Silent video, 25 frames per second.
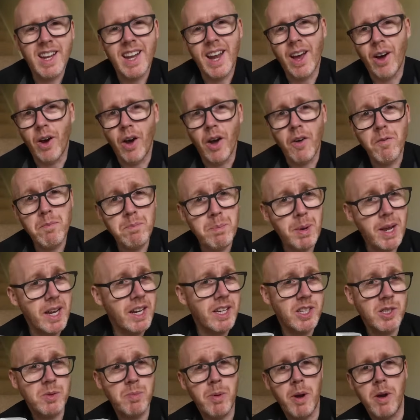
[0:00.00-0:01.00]
Now, I've been
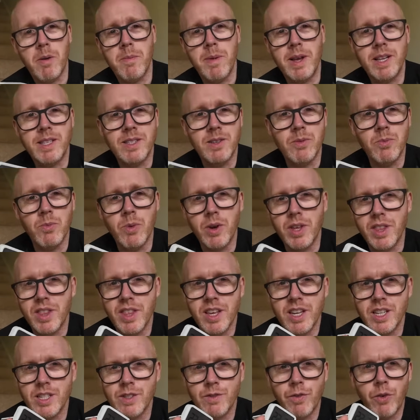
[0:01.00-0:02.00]
experimenting with
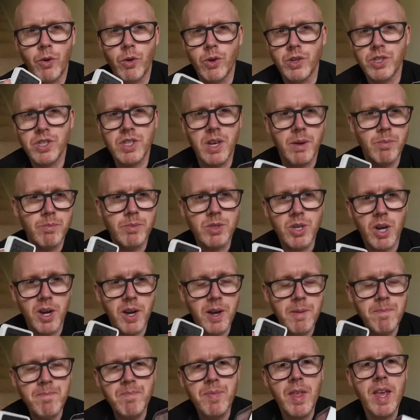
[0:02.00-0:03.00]
this for some
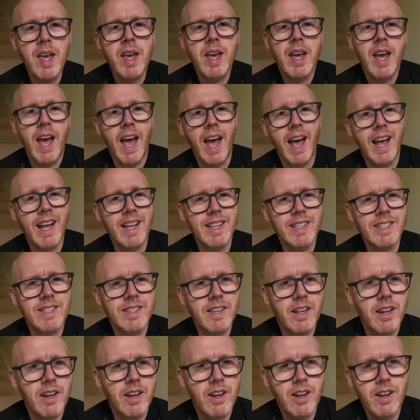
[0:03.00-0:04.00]
time,
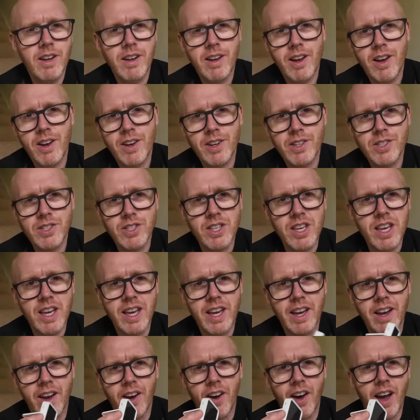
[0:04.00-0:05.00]
and last
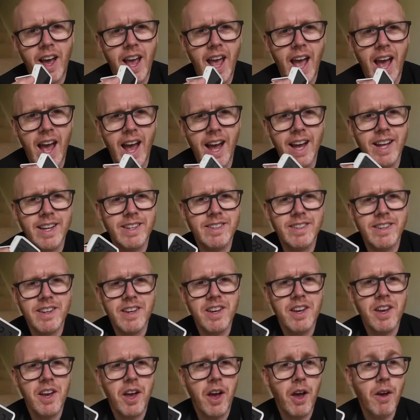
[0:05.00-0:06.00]
year I had
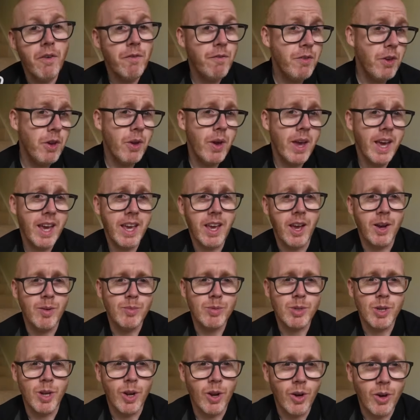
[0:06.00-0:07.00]
a few
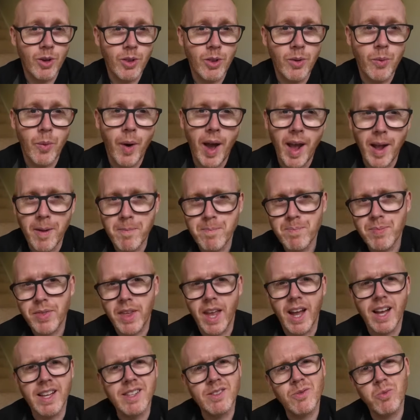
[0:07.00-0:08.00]
hiccups along the way.
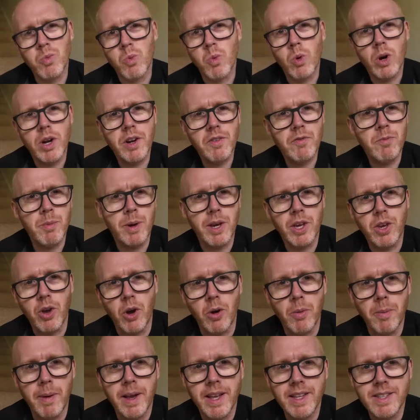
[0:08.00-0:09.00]
And one of my
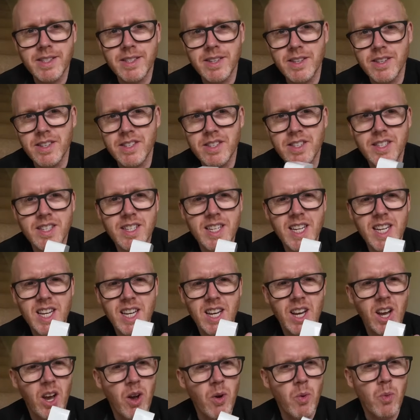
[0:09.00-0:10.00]
commenters,
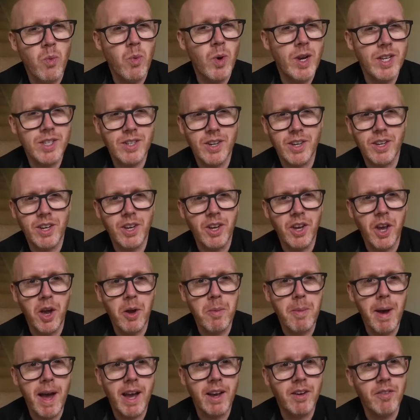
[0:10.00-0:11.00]
I wish I could
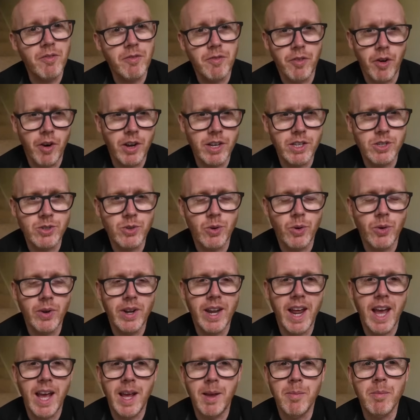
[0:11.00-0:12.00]
go back and find your
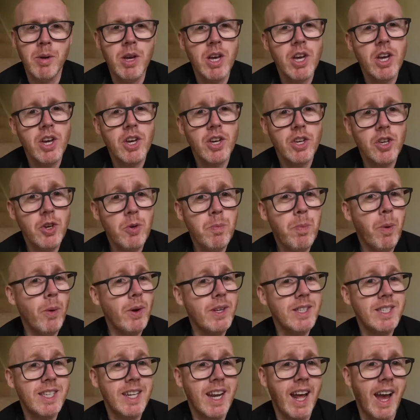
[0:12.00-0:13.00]
name, you
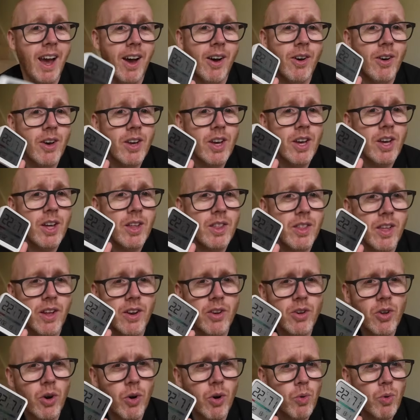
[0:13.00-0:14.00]
pointed out that
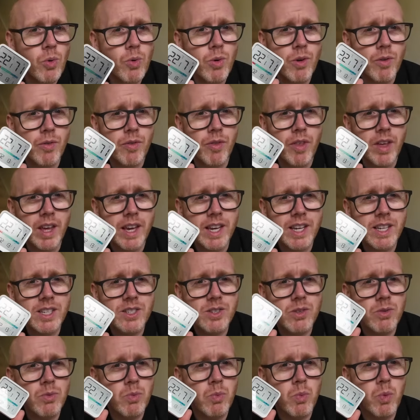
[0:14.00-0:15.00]
all of
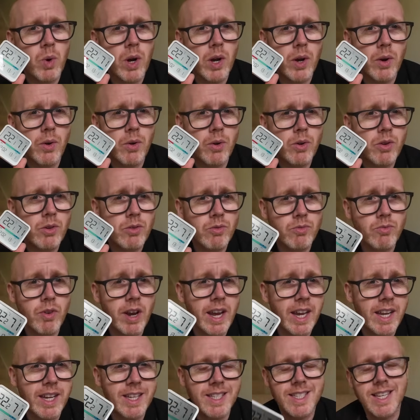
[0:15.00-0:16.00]
these will
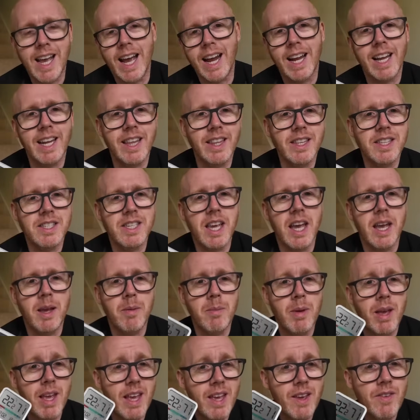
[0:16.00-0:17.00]
read exactly the
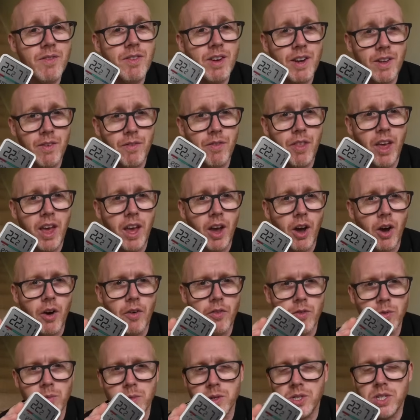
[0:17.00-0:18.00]
same, even if they are
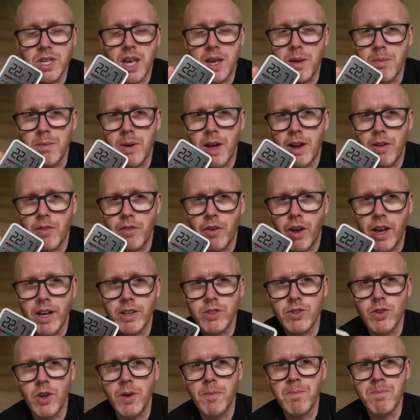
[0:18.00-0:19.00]
from the same
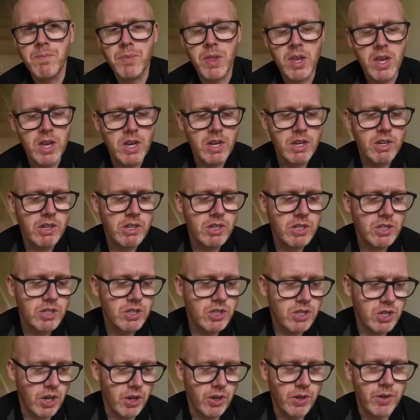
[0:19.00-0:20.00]
manufacturer.
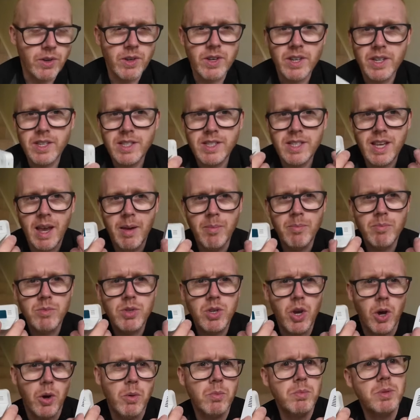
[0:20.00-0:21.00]
So
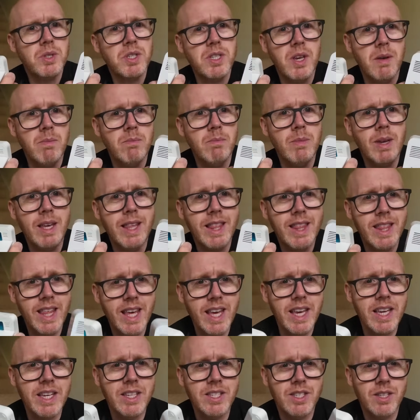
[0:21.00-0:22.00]
Temtop sent me
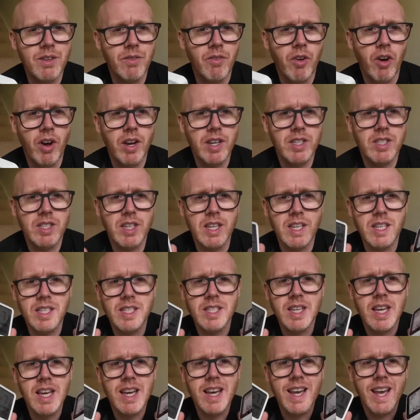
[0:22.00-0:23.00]
these
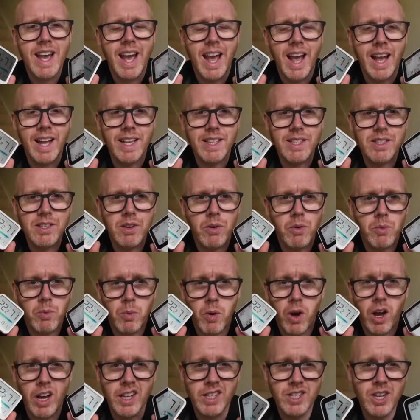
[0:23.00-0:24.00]
devices and
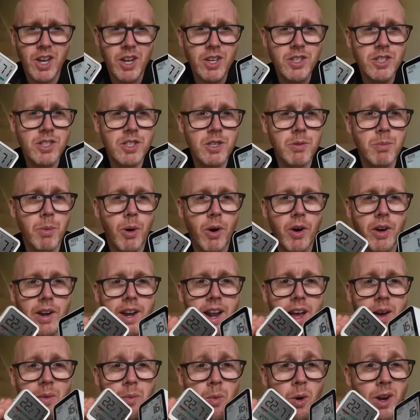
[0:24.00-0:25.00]
I turned them
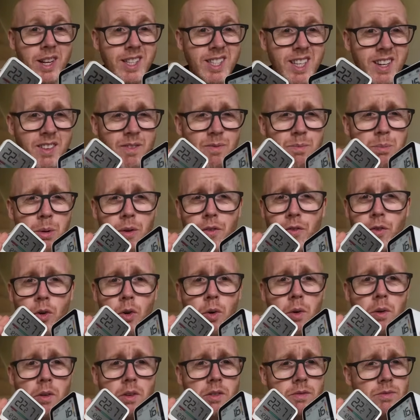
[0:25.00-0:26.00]
on and what I did
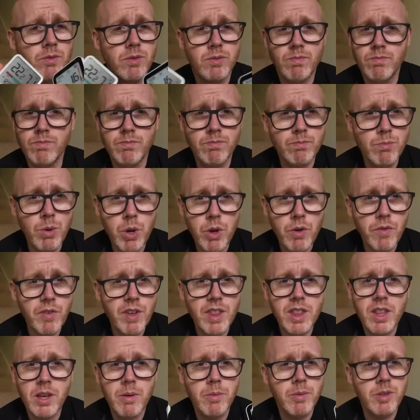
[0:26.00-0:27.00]
before
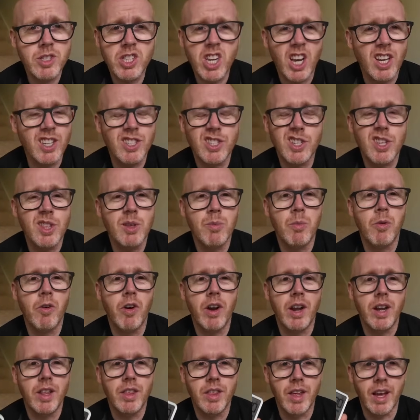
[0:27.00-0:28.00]
moving them or touching them
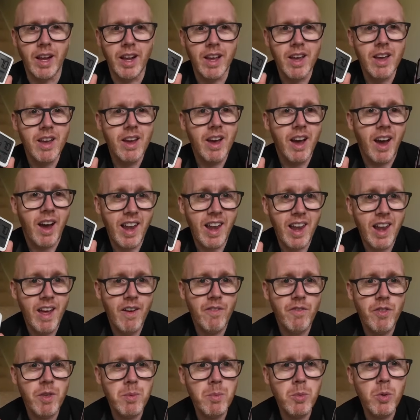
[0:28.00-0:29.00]
or anything
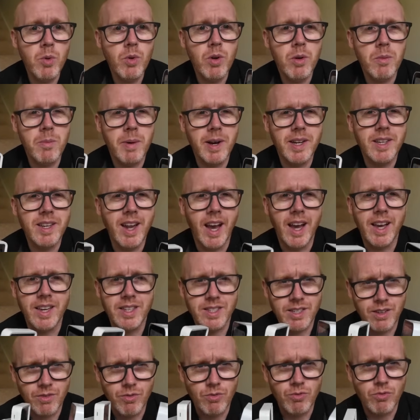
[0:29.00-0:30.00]
left them all on my
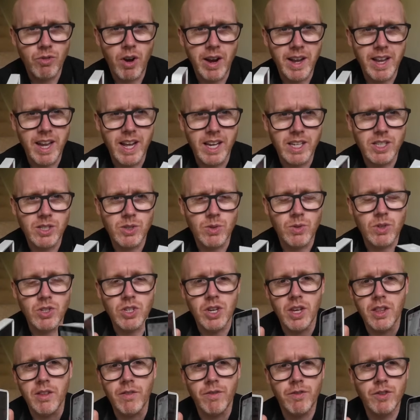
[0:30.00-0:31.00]
desk right next to
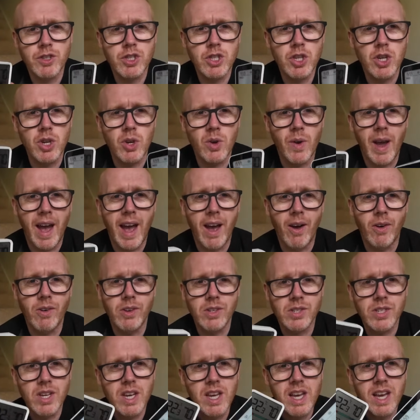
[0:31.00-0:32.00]
each other for two
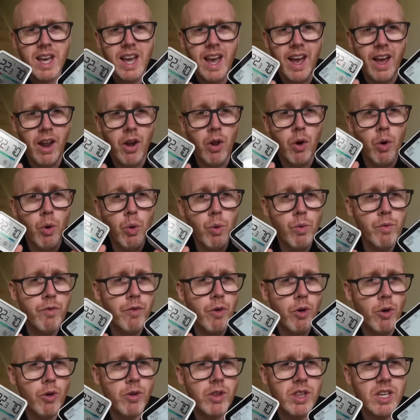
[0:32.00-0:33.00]
hours. And all
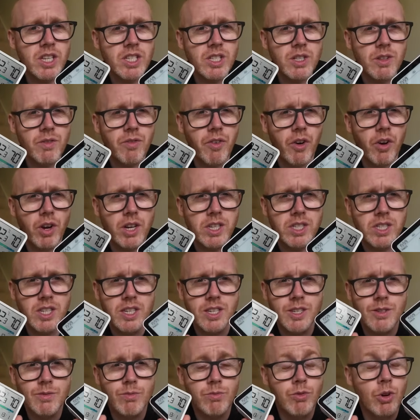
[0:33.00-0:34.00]
four of these
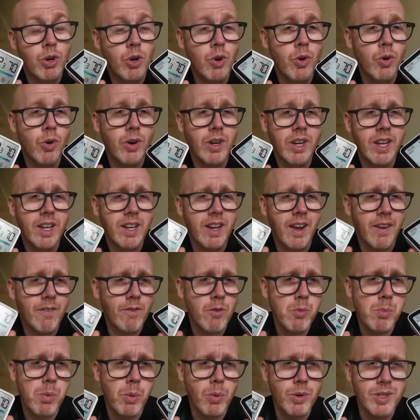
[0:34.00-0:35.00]
devices recorded and
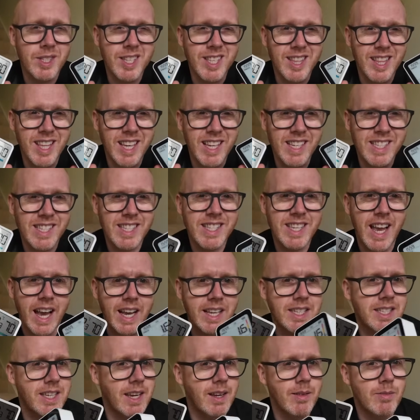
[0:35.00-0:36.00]
reported the
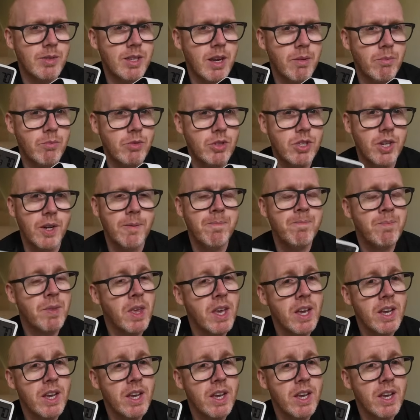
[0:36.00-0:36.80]
exact same temperature.